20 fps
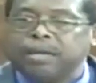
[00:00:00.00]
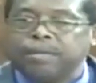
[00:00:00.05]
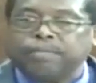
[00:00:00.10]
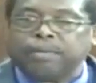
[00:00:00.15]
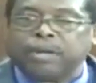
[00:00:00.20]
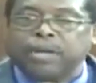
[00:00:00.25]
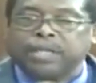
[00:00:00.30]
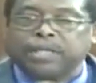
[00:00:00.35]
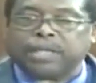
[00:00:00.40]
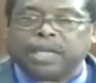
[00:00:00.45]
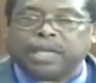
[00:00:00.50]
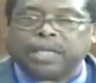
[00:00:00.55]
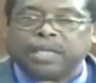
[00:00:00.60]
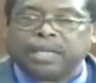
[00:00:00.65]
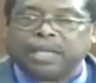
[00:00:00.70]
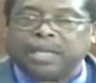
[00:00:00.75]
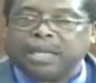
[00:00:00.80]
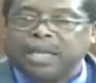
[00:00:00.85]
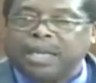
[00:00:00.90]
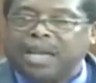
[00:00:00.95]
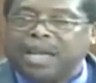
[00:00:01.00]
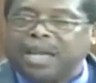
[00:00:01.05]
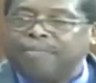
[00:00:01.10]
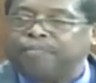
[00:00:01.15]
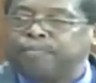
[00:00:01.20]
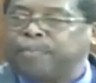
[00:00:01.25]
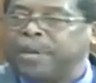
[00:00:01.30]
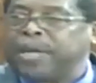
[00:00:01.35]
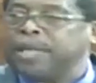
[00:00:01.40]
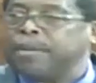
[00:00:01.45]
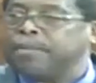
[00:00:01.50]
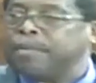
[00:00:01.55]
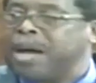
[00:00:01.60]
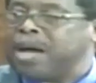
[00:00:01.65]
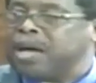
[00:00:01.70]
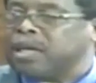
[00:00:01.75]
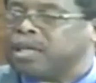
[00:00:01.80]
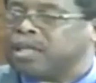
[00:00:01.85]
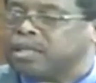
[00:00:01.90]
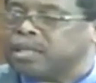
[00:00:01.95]
President, of penny
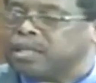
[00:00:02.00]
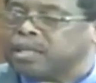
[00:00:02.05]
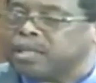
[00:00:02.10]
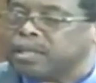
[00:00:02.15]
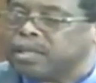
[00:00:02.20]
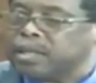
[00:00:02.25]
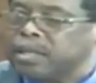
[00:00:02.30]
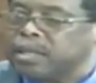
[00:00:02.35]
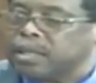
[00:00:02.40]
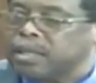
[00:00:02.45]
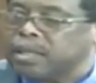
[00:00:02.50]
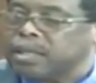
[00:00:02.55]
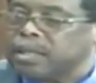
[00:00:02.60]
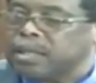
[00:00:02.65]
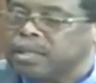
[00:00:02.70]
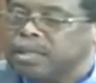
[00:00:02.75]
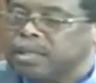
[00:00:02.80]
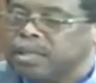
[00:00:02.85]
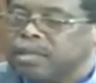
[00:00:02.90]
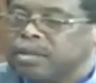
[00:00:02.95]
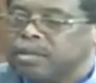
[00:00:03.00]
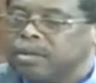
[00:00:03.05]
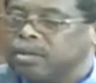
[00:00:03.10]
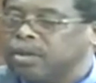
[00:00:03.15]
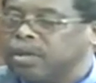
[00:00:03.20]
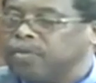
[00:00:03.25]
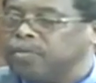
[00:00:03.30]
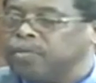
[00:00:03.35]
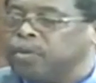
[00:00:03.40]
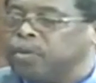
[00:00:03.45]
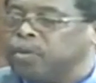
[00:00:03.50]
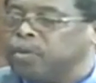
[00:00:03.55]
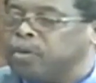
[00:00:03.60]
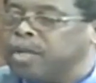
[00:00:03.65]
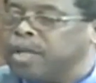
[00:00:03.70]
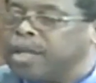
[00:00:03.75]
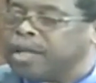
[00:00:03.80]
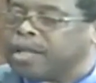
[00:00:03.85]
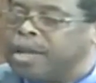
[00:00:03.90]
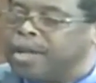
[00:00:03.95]
banks. I don't know if you know
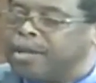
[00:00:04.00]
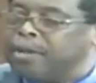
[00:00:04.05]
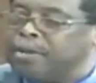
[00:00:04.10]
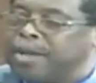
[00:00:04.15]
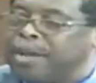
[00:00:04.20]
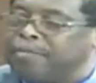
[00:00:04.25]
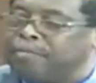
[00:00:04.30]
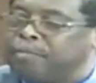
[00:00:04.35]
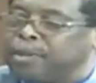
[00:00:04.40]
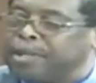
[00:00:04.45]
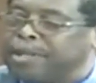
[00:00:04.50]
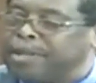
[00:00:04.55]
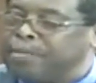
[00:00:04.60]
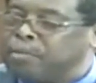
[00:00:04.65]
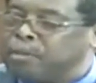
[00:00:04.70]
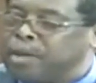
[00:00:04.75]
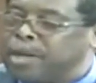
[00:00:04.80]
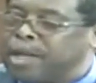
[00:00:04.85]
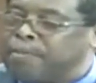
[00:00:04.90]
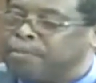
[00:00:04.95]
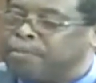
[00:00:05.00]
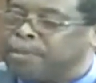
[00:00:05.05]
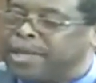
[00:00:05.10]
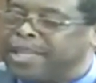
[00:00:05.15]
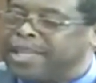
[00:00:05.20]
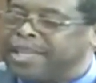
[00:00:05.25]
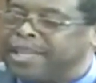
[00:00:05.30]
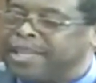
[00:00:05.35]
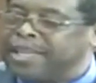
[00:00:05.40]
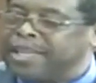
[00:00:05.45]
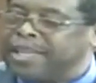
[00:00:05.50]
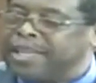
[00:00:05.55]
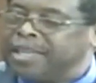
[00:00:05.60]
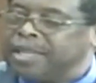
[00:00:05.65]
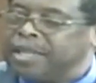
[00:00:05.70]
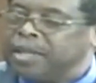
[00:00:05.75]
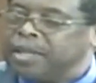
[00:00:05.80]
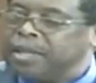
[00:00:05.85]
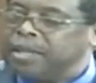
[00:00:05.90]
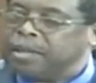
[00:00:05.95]
that, because you'll have put in more than penny.
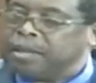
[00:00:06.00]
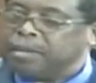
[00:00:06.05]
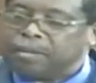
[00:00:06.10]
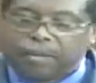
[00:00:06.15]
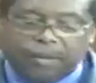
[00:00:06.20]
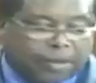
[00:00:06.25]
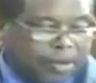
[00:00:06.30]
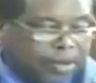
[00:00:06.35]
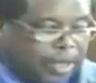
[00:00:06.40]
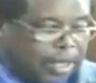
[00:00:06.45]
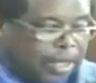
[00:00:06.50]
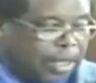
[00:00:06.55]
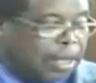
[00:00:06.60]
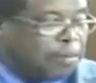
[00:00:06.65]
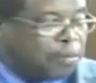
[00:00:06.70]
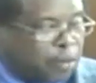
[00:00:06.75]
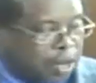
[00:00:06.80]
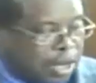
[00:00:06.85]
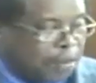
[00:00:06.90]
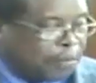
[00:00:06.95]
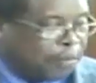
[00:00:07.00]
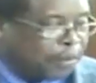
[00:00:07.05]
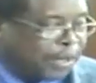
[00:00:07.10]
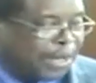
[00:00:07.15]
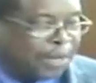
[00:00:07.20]
More than put in